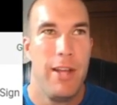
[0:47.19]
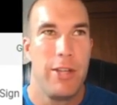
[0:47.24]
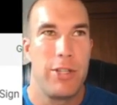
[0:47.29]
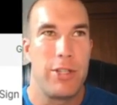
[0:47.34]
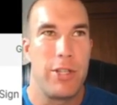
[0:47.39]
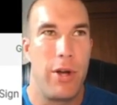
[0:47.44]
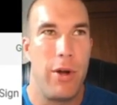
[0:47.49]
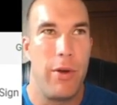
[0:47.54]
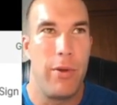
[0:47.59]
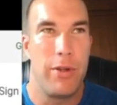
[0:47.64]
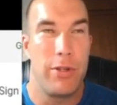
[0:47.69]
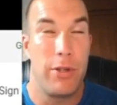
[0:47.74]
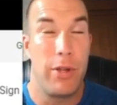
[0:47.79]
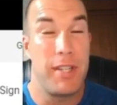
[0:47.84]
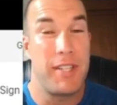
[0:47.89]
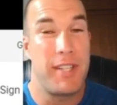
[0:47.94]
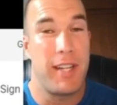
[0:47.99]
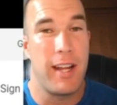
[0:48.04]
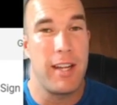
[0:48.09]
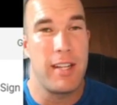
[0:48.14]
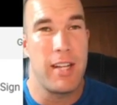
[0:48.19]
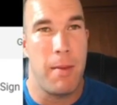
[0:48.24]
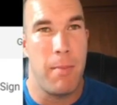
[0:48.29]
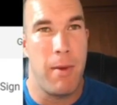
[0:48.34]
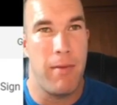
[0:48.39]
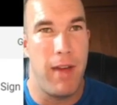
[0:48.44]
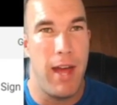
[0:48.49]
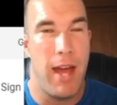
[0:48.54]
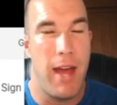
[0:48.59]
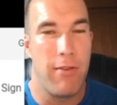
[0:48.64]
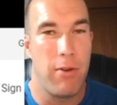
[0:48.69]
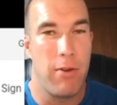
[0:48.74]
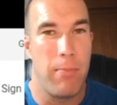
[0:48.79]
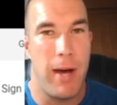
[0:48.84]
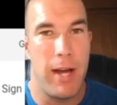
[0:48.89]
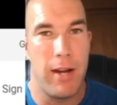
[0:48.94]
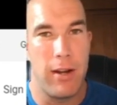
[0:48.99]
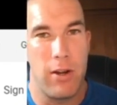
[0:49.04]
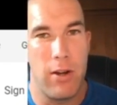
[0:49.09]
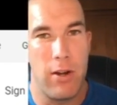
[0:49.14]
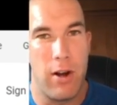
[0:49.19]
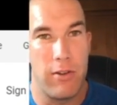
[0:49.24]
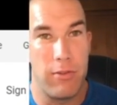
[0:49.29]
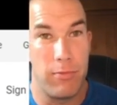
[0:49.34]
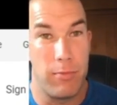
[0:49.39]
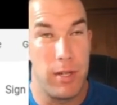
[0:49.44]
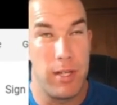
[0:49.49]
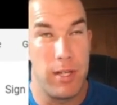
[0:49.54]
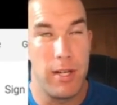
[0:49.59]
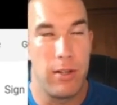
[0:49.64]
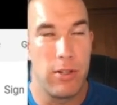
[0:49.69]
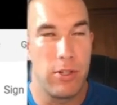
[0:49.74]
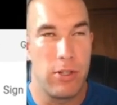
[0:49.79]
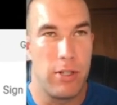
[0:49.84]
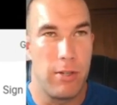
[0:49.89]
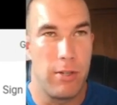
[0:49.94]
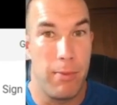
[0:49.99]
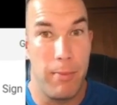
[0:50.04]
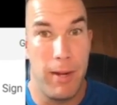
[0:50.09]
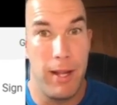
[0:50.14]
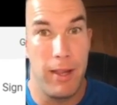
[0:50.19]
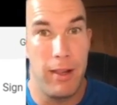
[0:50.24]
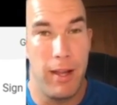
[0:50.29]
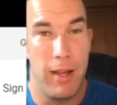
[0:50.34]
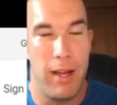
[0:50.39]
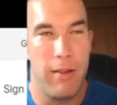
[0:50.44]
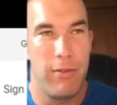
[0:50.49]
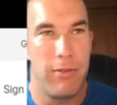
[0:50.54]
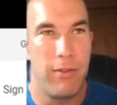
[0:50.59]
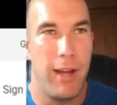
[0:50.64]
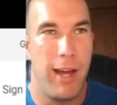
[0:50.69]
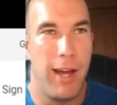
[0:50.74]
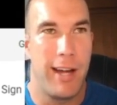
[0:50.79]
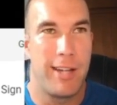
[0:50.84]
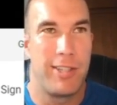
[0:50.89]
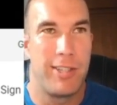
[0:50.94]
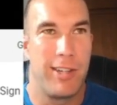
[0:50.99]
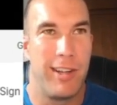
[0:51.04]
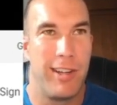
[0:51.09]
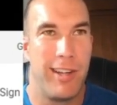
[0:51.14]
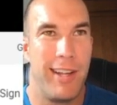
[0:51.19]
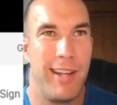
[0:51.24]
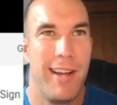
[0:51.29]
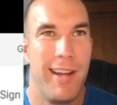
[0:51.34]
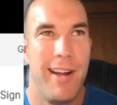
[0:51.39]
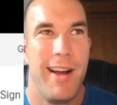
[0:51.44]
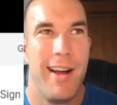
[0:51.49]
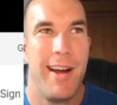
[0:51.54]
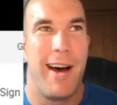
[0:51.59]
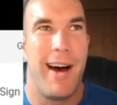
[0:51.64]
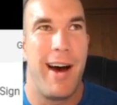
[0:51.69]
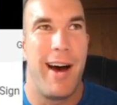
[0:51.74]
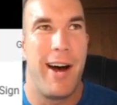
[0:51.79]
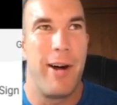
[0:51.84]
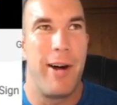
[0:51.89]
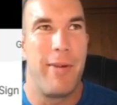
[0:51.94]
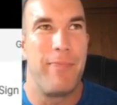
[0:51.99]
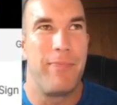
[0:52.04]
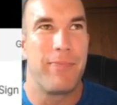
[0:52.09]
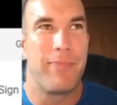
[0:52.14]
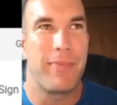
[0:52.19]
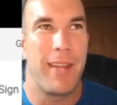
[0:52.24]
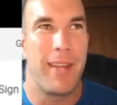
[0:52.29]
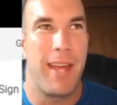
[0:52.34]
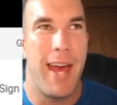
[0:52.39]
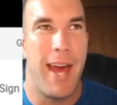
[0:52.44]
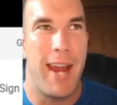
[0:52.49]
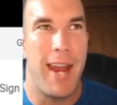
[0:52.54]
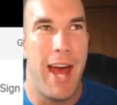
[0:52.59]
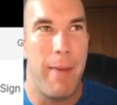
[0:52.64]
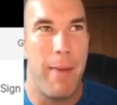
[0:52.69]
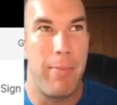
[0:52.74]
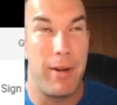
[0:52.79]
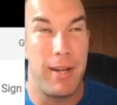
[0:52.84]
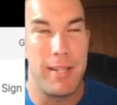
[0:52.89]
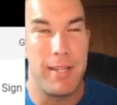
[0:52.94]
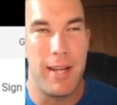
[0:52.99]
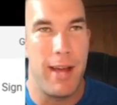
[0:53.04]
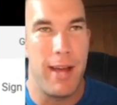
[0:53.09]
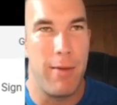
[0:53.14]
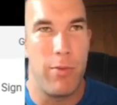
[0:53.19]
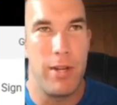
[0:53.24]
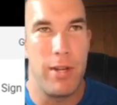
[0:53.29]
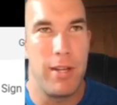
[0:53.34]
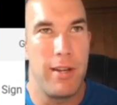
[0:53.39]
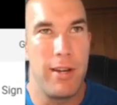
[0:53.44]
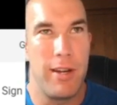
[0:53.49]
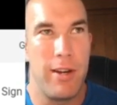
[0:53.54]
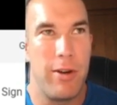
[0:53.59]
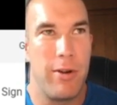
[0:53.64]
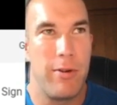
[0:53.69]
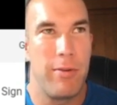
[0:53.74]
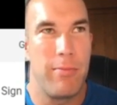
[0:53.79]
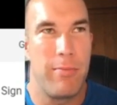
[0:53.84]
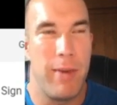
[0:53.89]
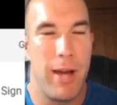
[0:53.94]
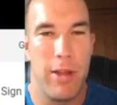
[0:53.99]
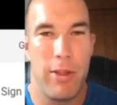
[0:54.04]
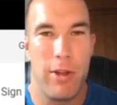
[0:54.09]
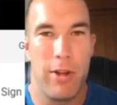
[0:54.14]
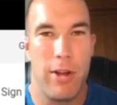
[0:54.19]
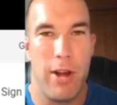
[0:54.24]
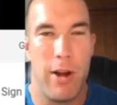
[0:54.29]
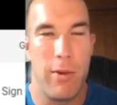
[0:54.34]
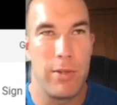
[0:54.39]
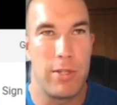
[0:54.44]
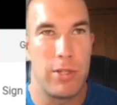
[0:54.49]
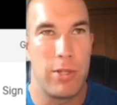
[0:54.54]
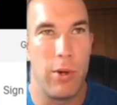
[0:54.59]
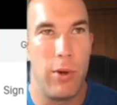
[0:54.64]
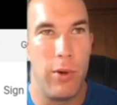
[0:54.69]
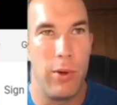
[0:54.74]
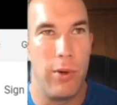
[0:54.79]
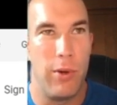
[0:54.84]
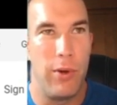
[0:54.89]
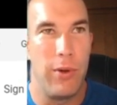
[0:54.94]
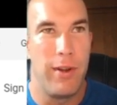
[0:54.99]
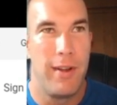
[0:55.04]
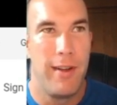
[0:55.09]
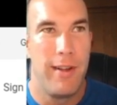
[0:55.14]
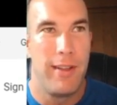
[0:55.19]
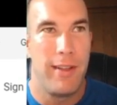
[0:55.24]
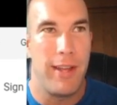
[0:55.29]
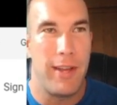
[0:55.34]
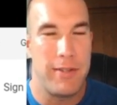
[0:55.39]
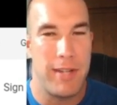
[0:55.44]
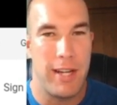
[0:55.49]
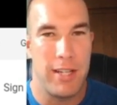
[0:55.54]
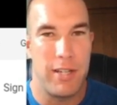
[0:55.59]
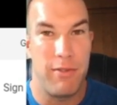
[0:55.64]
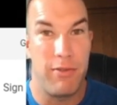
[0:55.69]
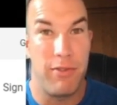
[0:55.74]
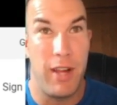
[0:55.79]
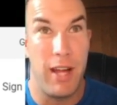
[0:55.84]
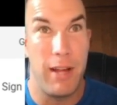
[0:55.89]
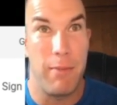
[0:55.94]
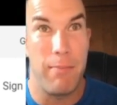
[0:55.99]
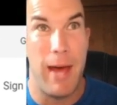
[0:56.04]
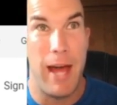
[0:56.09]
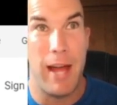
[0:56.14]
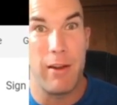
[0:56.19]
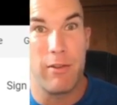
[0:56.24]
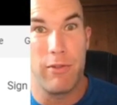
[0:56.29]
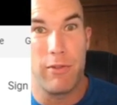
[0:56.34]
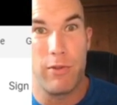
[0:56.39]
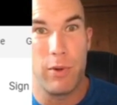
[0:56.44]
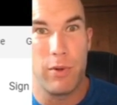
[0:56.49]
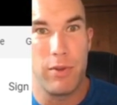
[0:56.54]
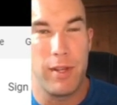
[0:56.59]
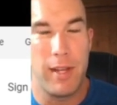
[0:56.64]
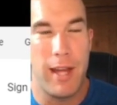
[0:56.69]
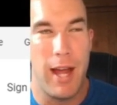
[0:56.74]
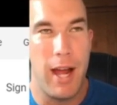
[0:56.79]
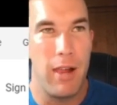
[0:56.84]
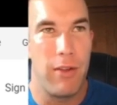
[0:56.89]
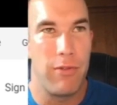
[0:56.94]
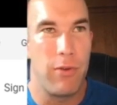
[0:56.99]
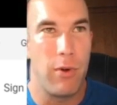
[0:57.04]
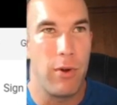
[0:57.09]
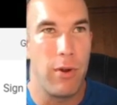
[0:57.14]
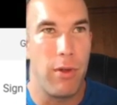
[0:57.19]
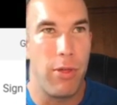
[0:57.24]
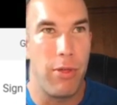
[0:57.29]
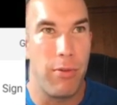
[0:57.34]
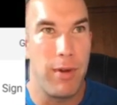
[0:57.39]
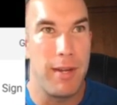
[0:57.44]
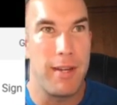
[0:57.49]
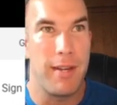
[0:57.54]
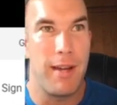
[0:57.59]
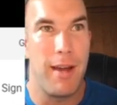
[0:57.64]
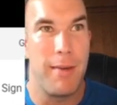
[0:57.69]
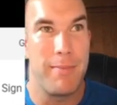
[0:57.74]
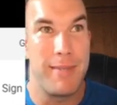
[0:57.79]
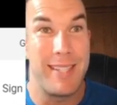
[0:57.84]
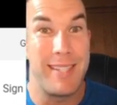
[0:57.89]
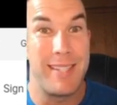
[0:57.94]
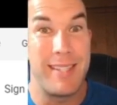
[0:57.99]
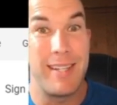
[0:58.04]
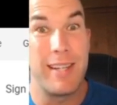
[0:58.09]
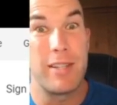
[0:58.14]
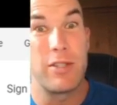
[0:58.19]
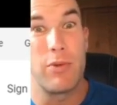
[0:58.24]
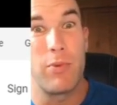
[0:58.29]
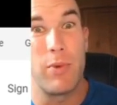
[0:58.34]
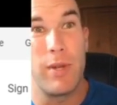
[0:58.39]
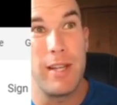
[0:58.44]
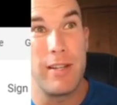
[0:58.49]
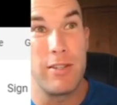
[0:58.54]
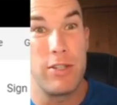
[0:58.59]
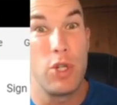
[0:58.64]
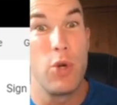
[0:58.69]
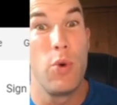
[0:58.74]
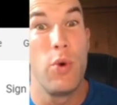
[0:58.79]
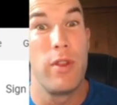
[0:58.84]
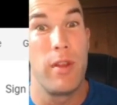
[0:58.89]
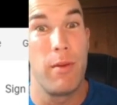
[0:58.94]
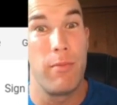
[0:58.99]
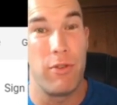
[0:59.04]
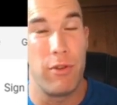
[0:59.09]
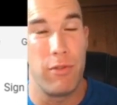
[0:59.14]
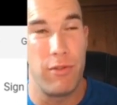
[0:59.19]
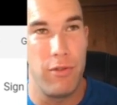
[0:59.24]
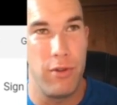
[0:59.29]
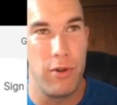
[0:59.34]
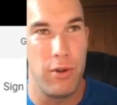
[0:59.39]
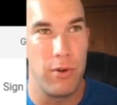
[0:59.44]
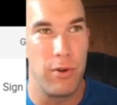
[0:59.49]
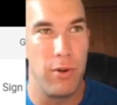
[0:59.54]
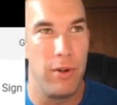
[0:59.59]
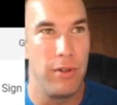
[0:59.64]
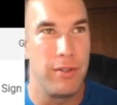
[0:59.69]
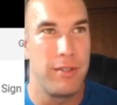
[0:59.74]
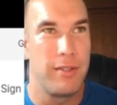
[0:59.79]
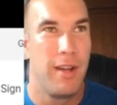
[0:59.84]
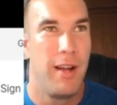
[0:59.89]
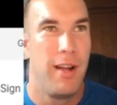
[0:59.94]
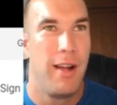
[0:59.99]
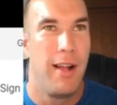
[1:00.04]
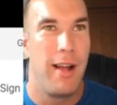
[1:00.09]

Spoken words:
So it's only the second time I've ever bought a car from a dealership in my life, actually. And it happened at a time when, you know, my other car was totaled. I was actually flying back and forth to California 3 times in 6 weeks, 2 of them for funerals.